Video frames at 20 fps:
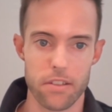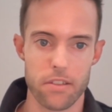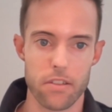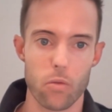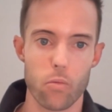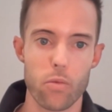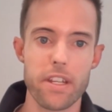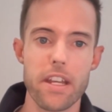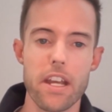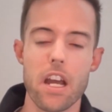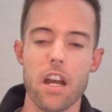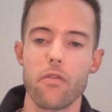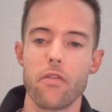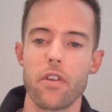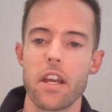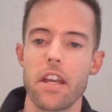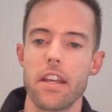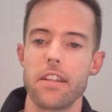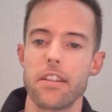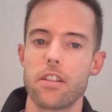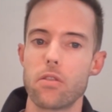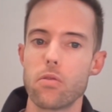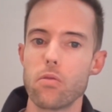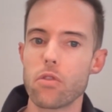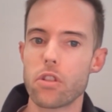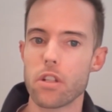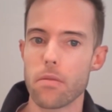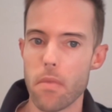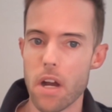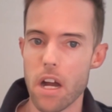So we have a
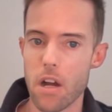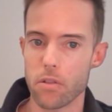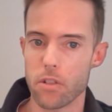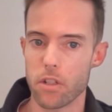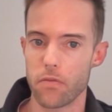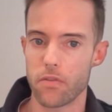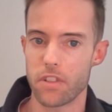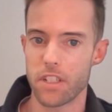huge amount of